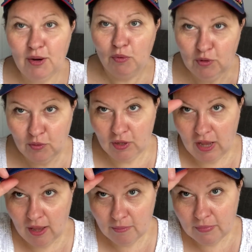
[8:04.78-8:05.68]
will
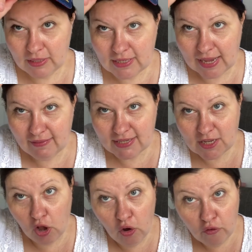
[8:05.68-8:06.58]
um, take this
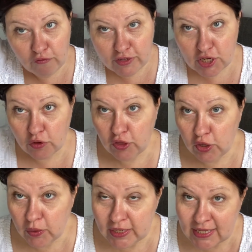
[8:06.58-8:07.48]
off so that you
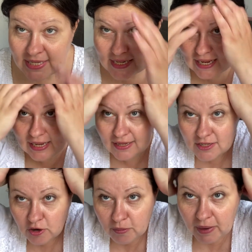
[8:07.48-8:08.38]
can see. So
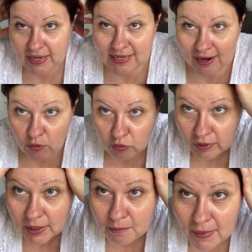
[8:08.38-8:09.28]
my hair's now all really
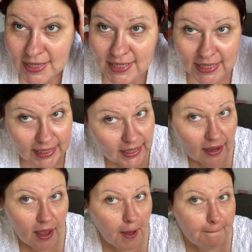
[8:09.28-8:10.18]
messy,
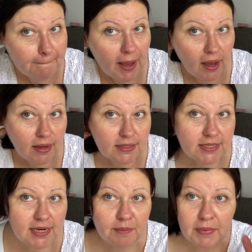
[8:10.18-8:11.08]
but let
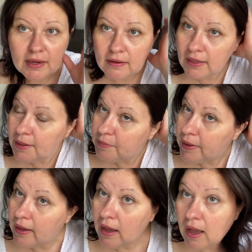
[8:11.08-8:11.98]
me unclip it.
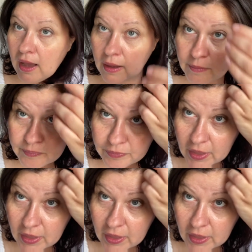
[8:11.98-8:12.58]
Um,